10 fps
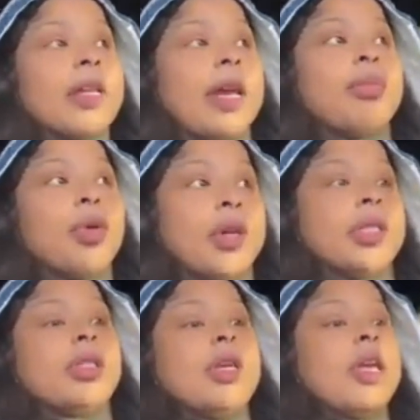he like
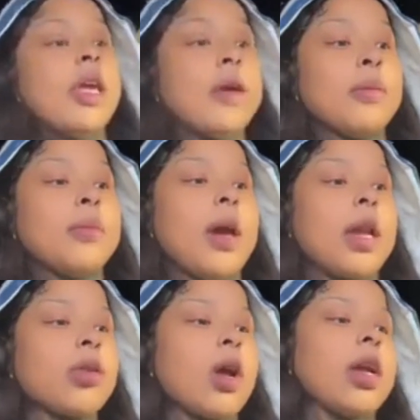boys. Him,
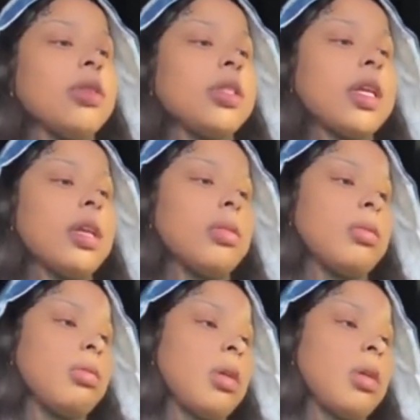I don't know how you say.